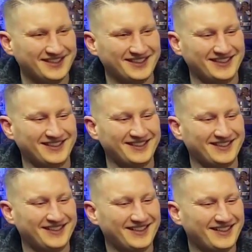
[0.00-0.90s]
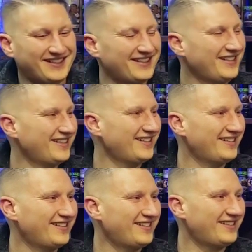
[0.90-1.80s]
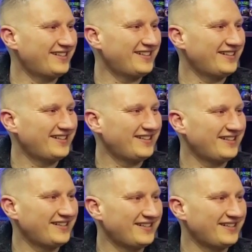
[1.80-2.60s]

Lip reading: This person isn't speaking.